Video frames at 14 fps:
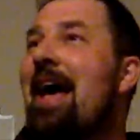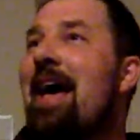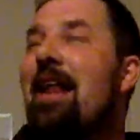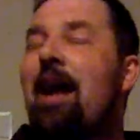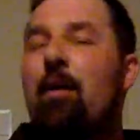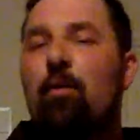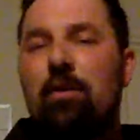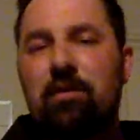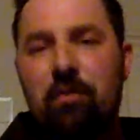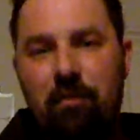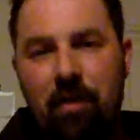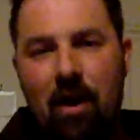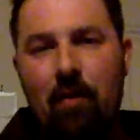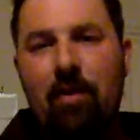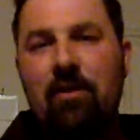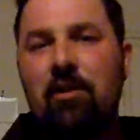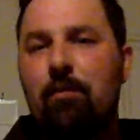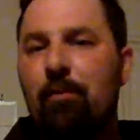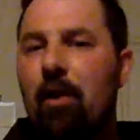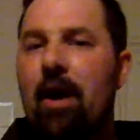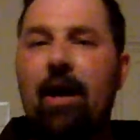And I was very
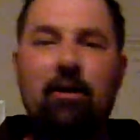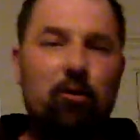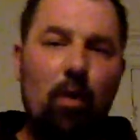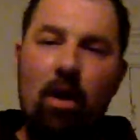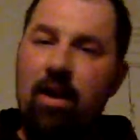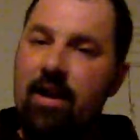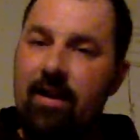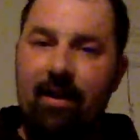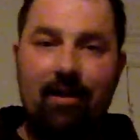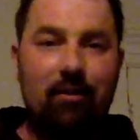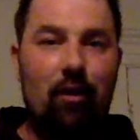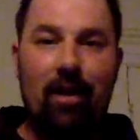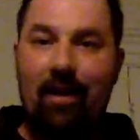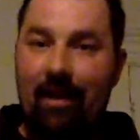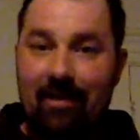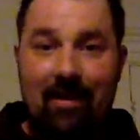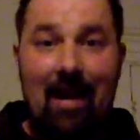surprised. Running is, like, it's